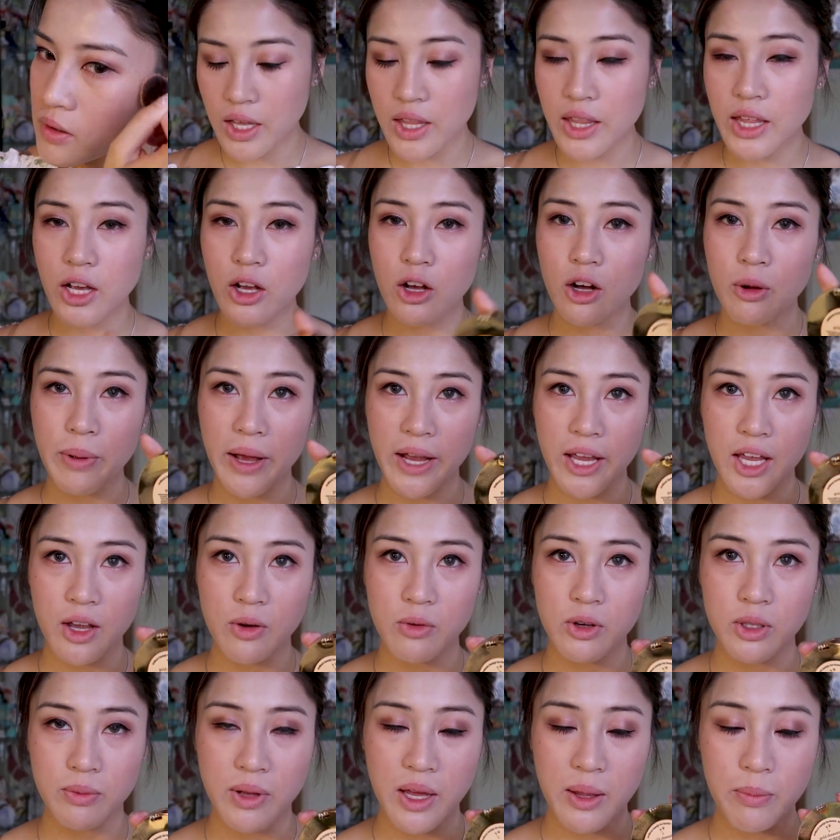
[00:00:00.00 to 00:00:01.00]
And then go back
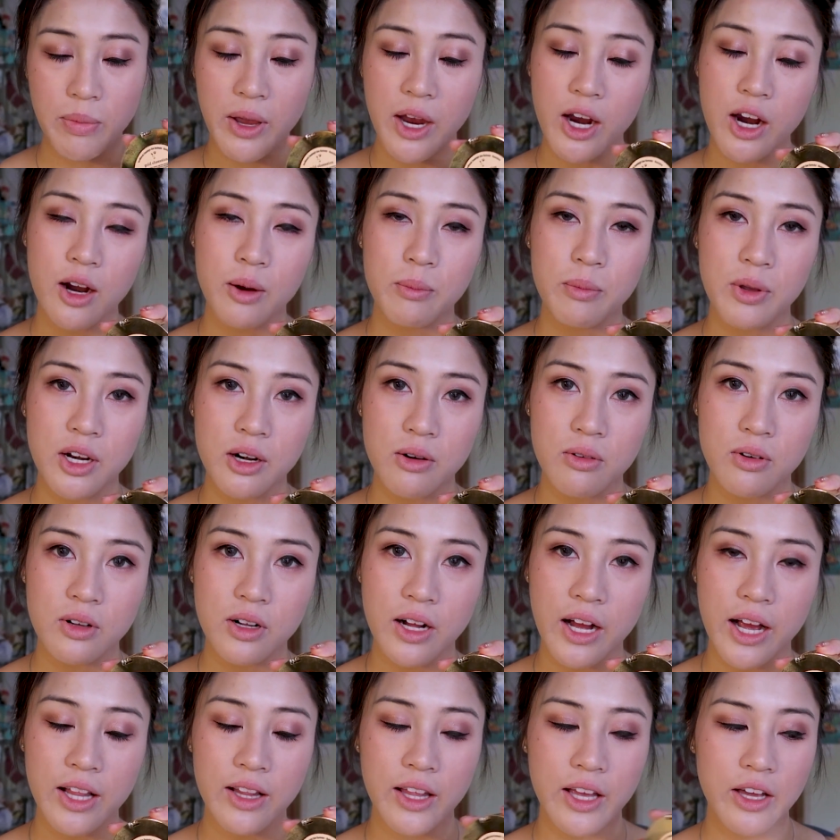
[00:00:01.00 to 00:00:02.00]
in with my Bare
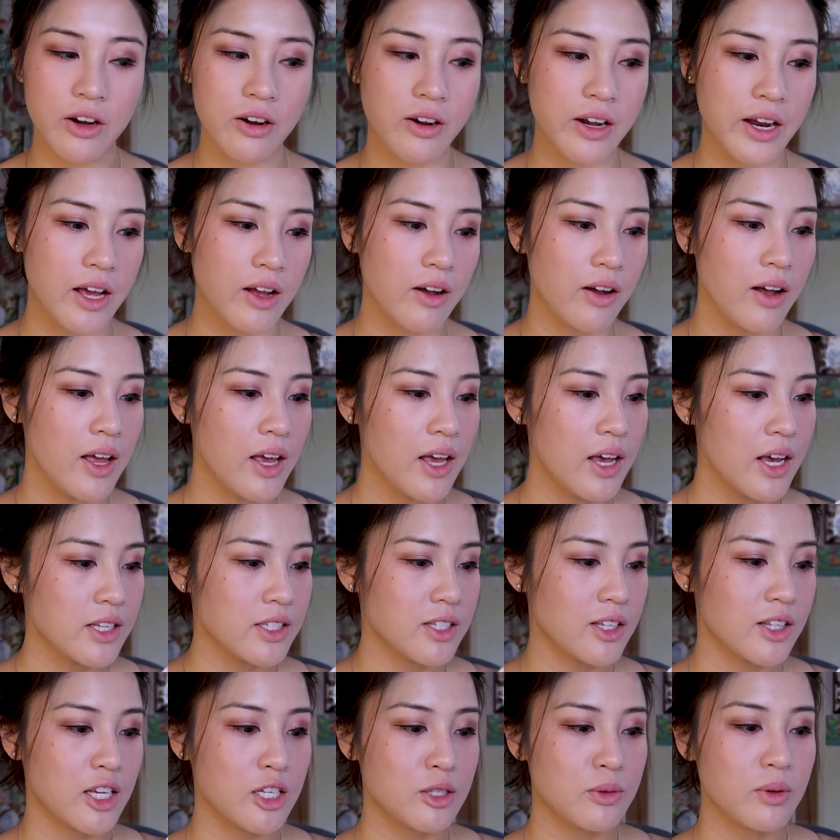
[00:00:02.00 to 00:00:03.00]
Mineral highlighter now.
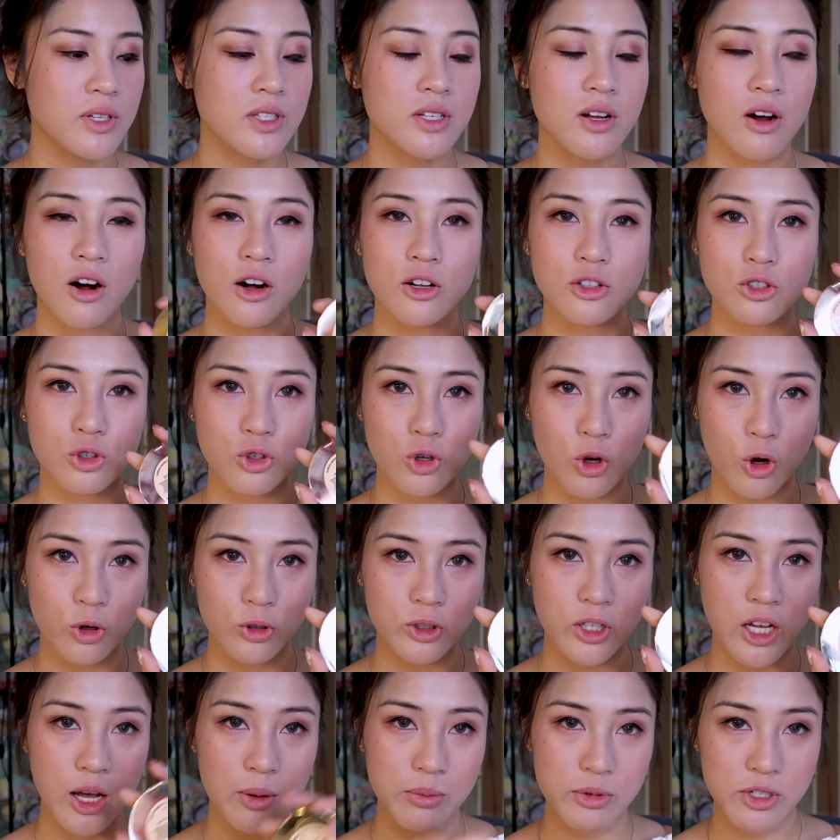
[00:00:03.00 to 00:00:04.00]
So this one's called
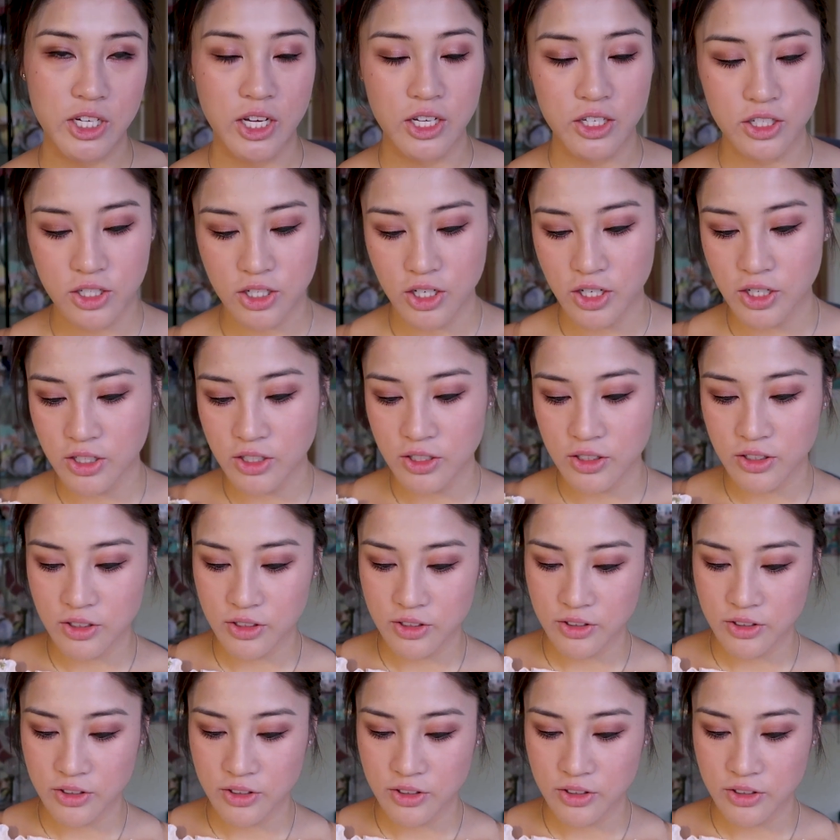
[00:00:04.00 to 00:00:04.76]
Gold Obsession.